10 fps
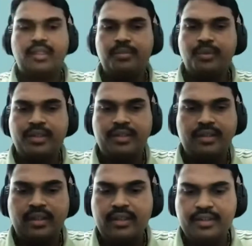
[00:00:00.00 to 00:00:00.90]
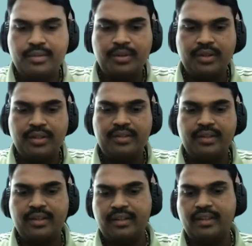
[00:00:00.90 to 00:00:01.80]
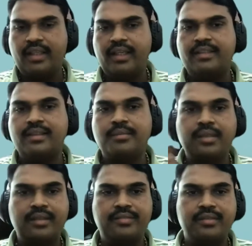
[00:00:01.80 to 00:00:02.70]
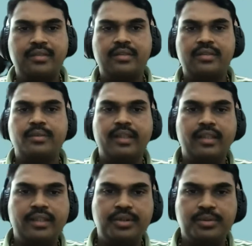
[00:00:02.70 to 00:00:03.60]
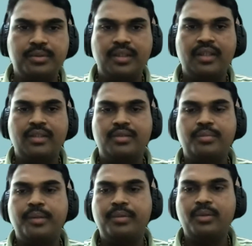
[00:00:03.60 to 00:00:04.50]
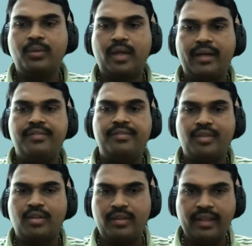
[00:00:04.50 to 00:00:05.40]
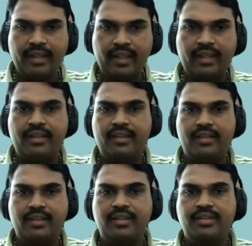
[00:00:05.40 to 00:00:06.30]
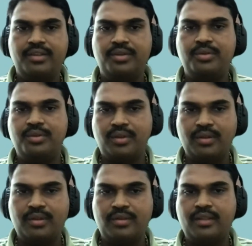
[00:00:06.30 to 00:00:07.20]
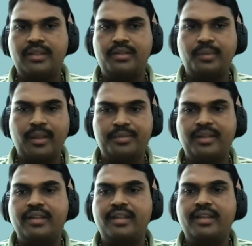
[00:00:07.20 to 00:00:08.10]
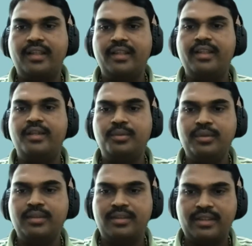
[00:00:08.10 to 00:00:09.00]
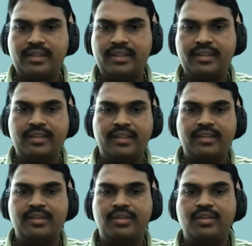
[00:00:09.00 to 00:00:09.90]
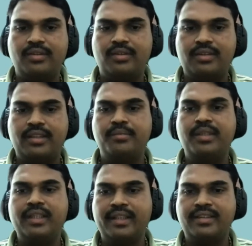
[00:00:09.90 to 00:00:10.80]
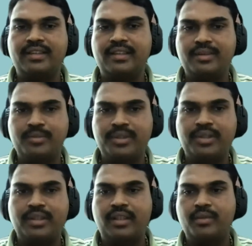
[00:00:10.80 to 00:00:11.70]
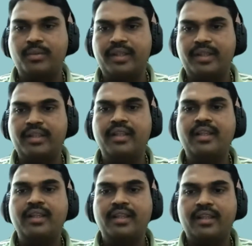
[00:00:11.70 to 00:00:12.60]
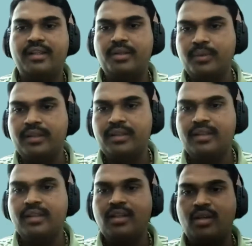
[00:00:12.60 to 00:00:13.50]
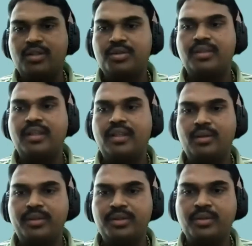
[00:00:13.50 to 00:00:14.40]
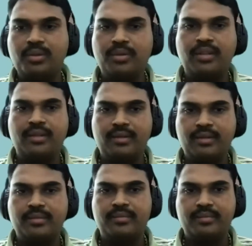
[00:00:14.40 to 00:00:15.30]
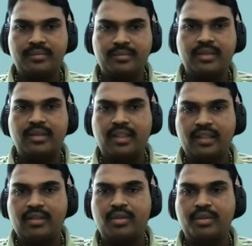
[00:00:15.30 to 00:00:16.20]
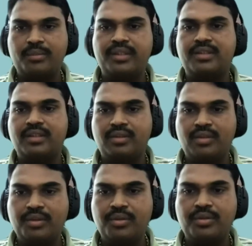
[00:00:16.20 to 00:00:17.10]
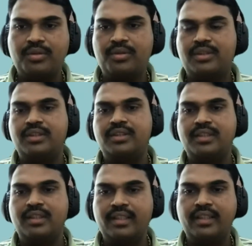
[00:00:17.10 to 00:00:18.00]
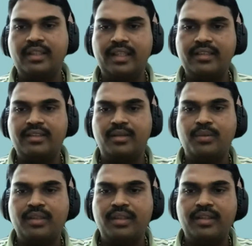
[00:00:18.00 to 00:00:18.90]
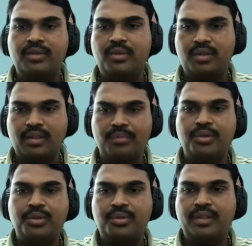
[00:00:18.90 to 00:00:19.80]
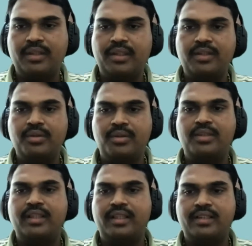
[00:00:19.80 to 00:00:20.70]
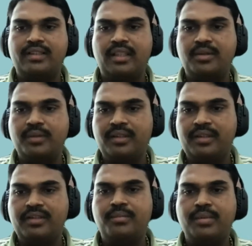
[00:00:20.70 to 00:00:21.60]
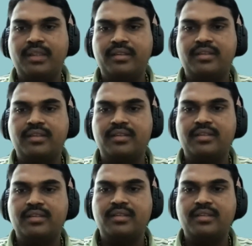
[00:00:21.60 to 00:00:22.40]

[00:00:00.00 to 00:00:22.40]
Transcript: Pradeep, who had earlier spoken, he said that he had some kind of cervical issues. So people who have already had these issues or disc prolapse and thing, can they do the stretch exercises or strength building exercises which I had advocated? Can they do it? Or should they always go to their orthopedician or neurosurgeon, get their guidance and only then do, or come to you and then do, or they can start doing these simple exercises?